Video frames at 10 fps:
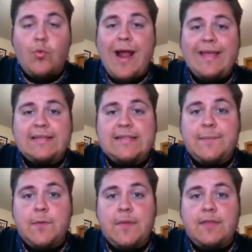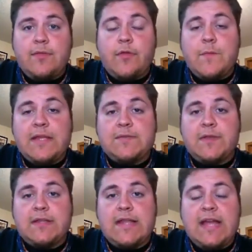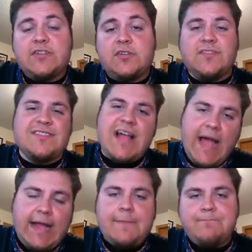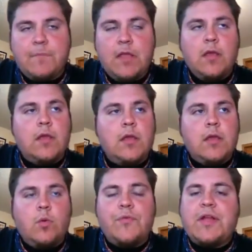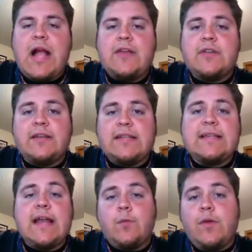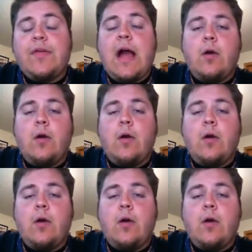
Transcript: Ryan Zimmerman, third baseman of the Nationals. With the contract he signed and with